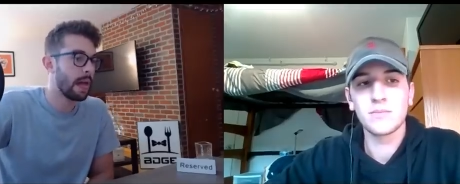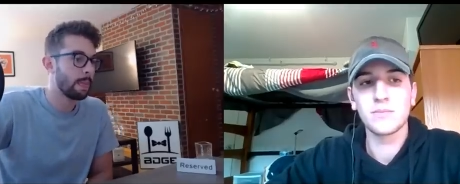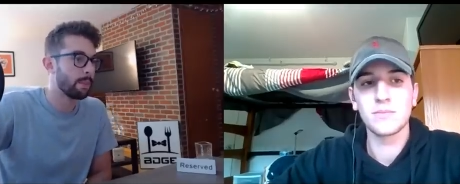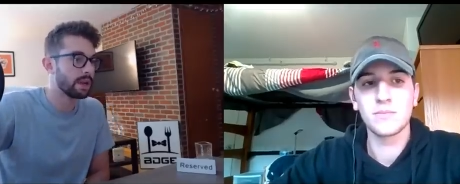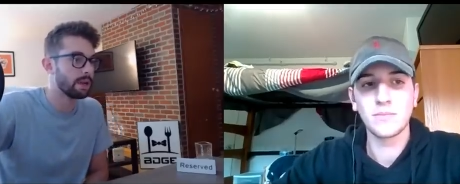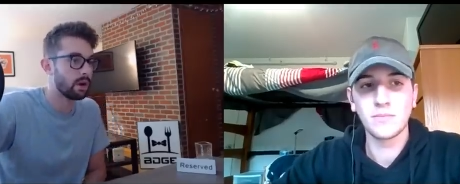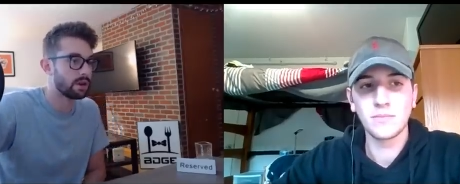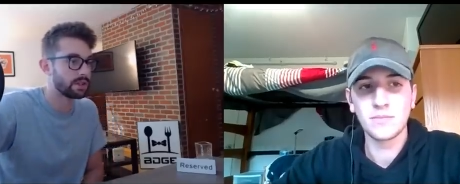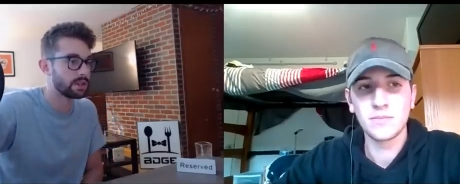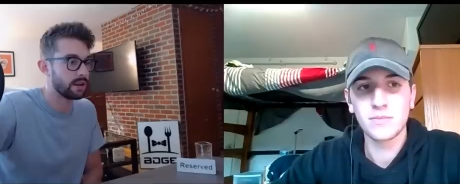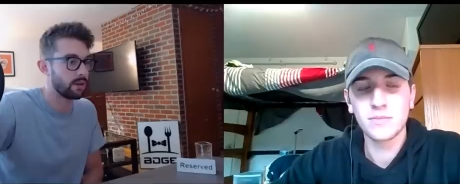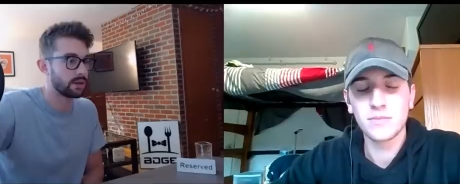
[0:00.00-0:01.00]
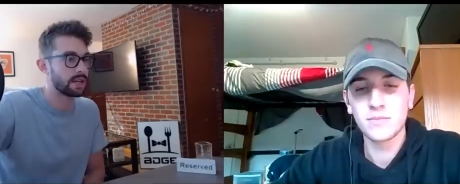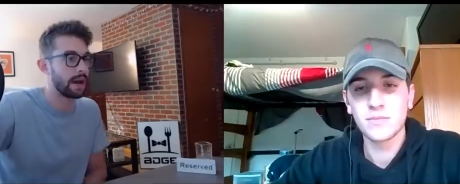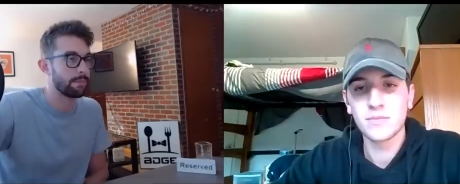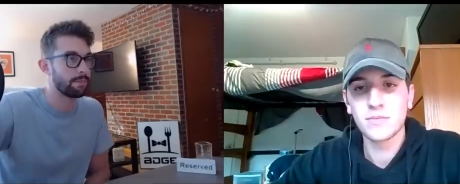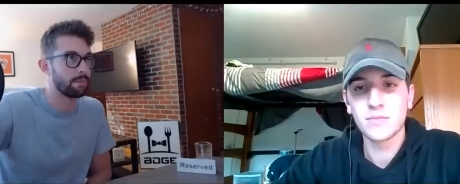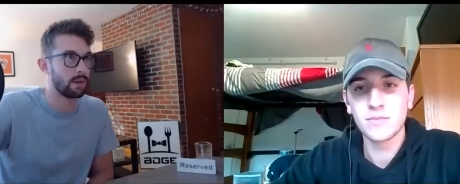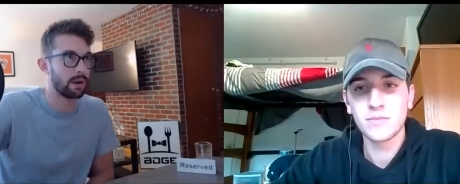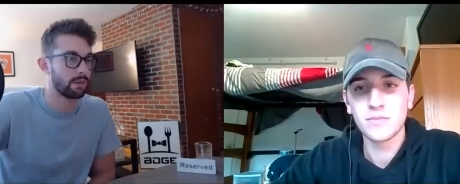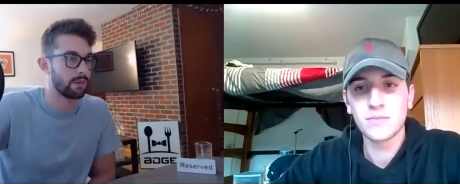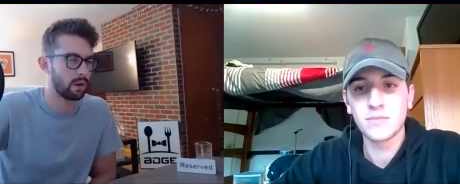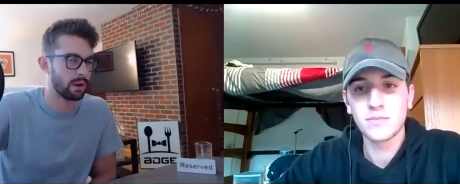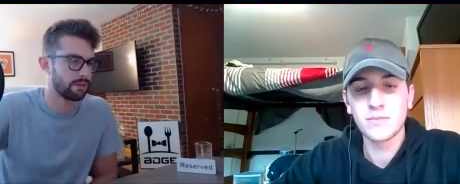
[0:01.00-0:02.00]
Speaker 1: but he wasn't, you know, a top
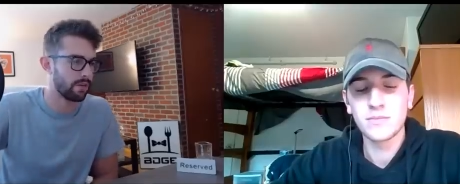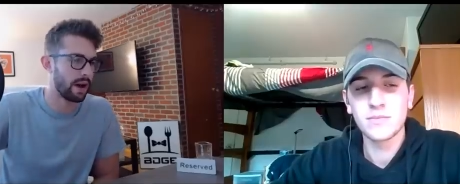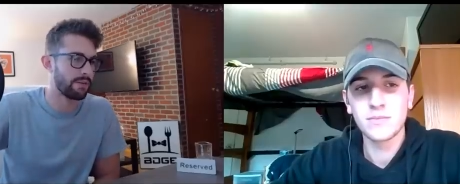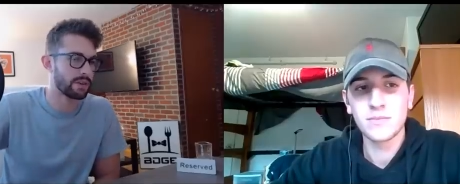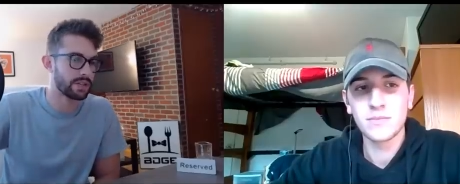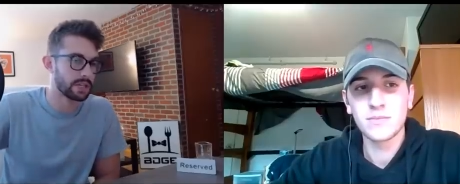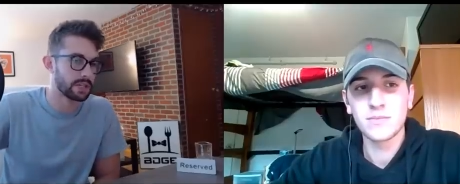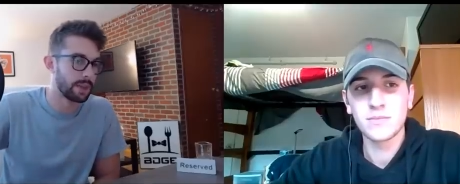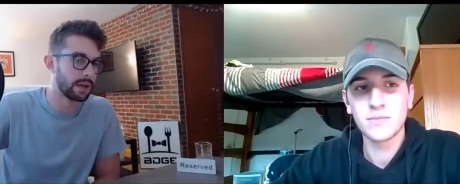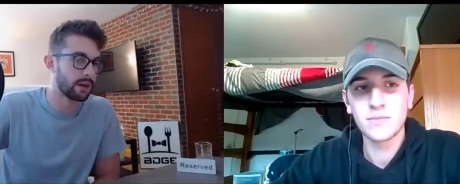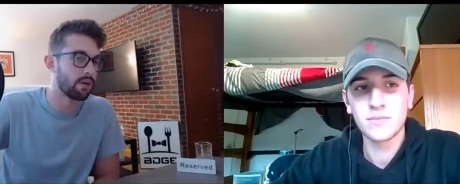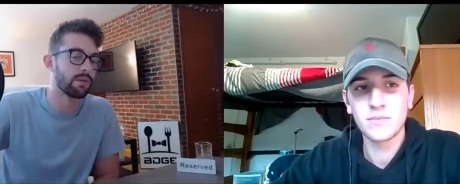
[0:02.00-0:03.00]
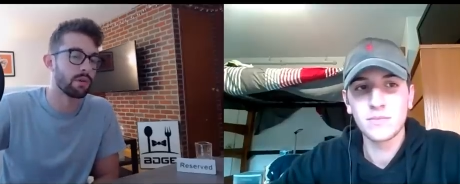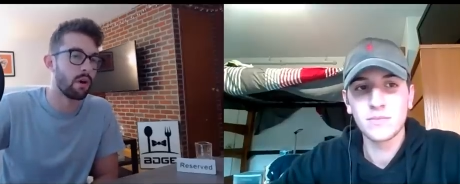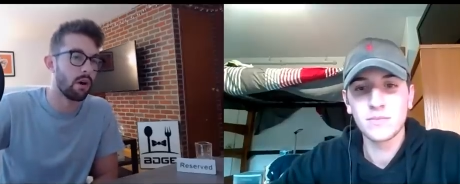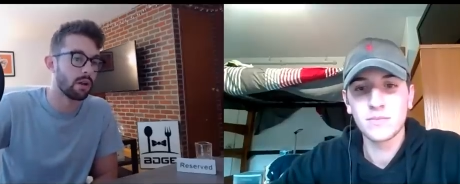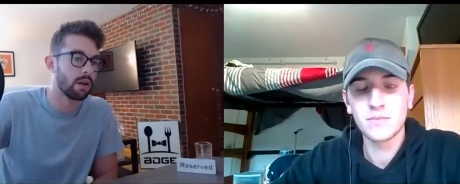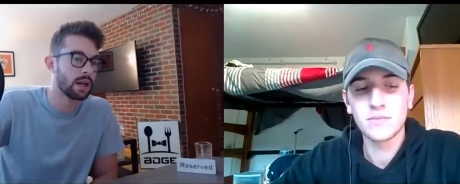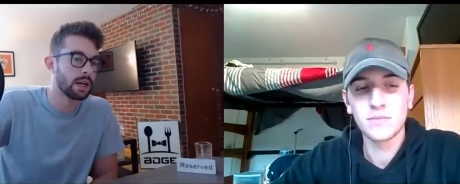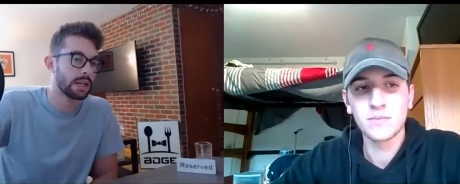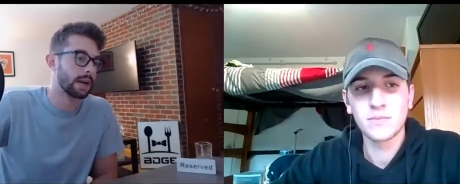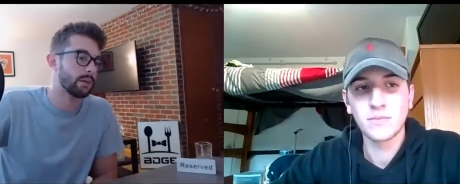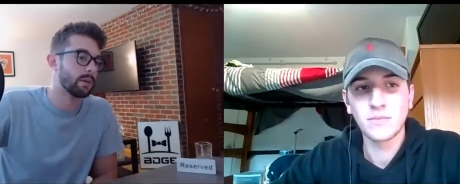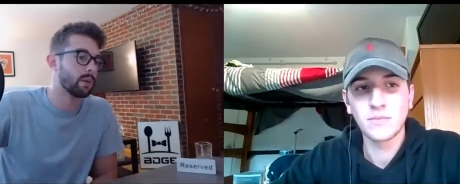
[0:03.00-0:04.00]
whatever he was, five or six pick overall,
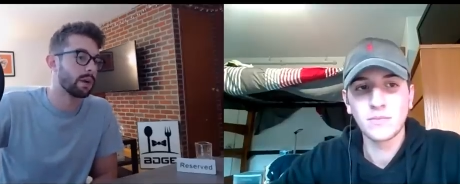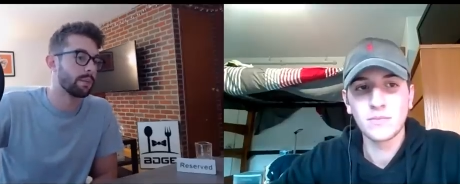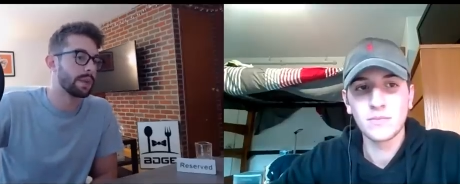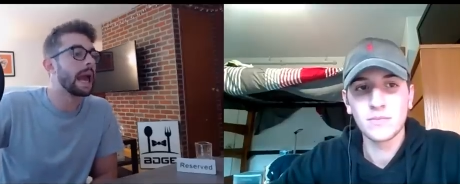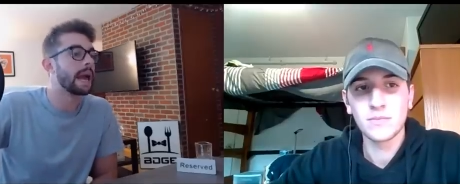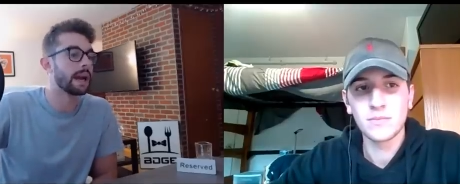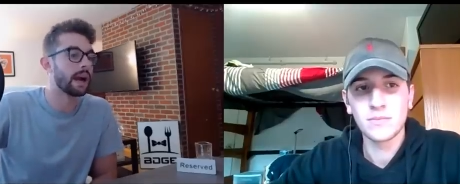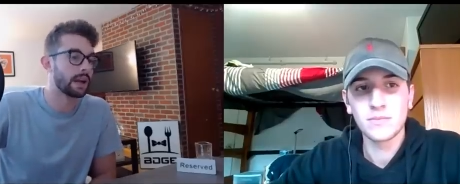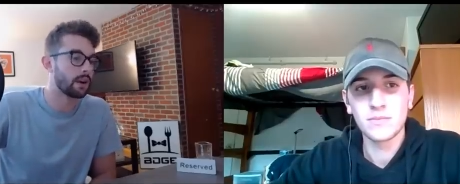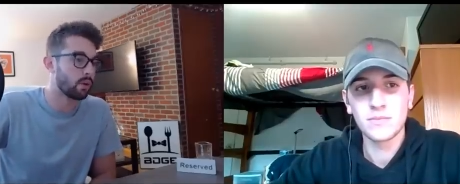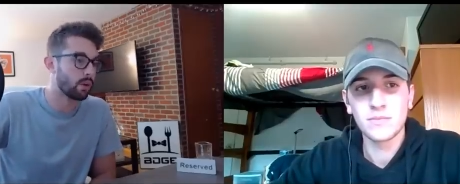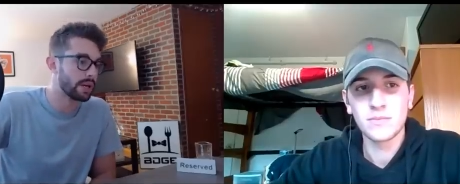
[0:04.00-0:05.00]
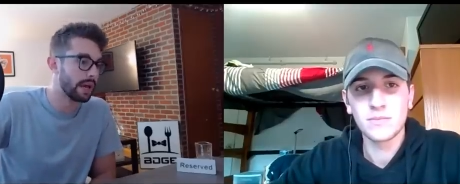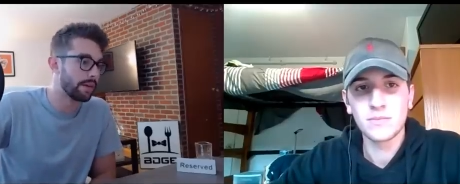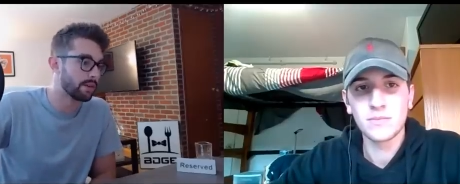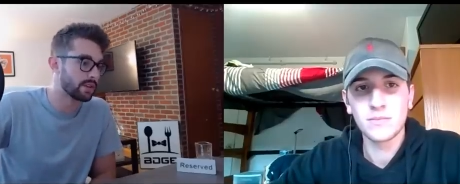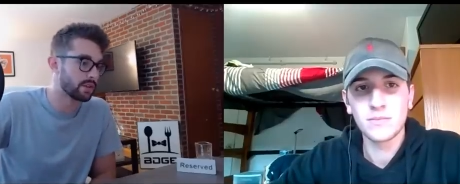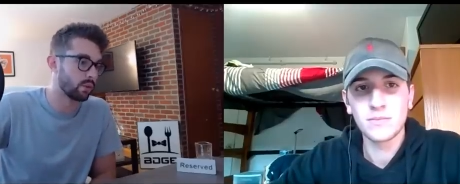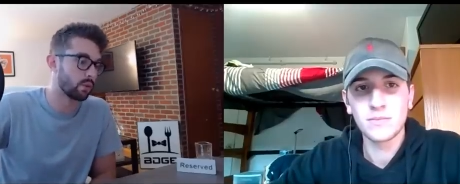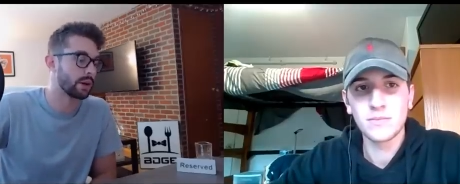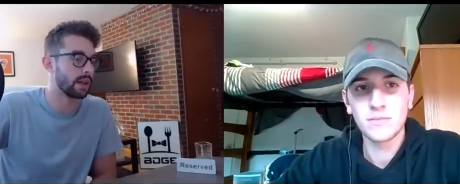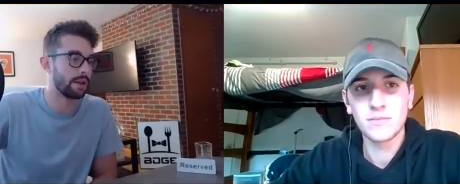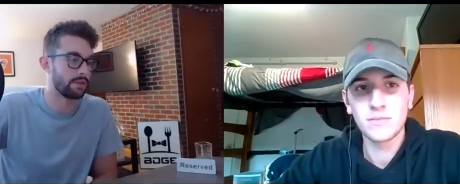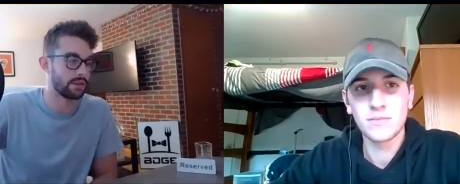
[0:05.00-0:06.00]
like we wouldn't be hanging on to Corey Davis'
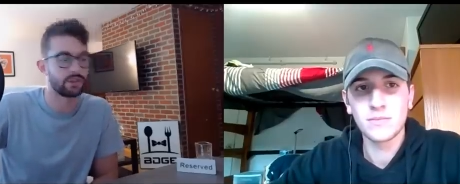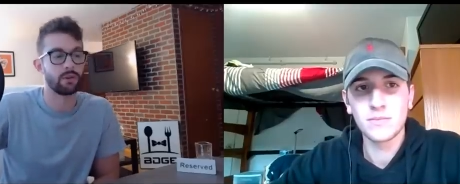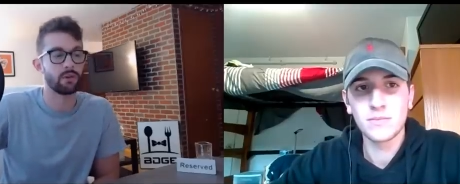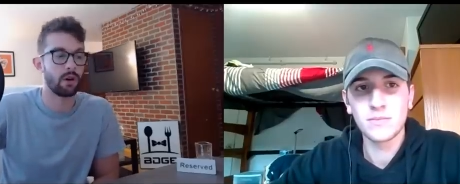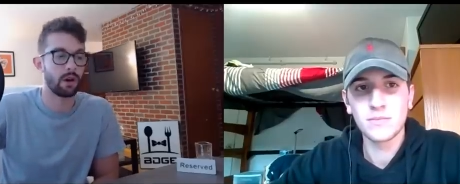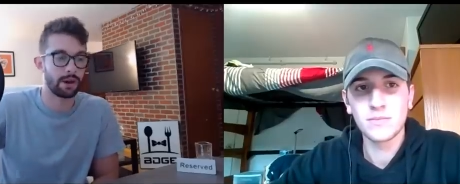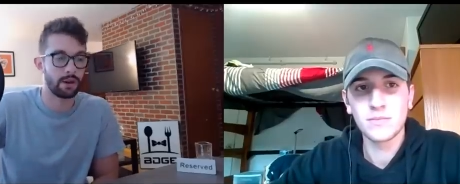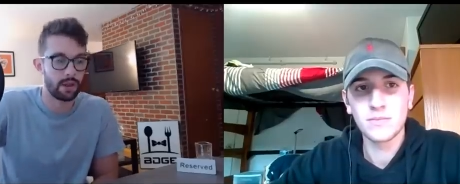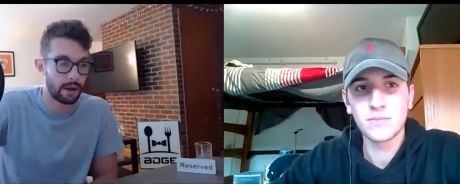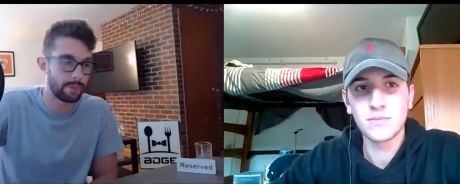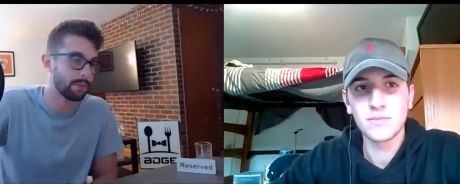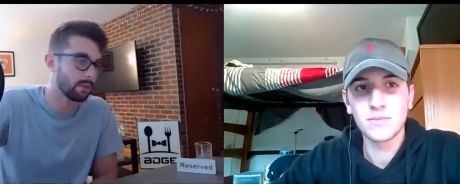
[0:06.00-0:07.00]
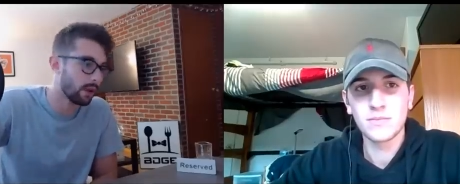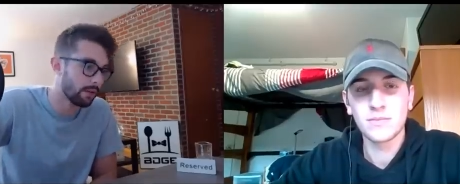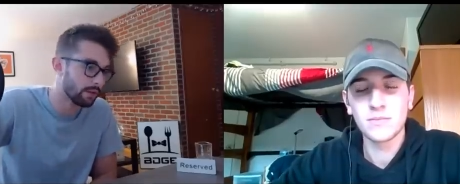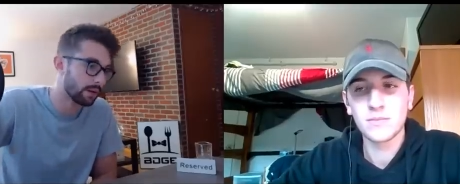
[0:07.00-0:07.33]
storyline for so long. I know a lot of people loved him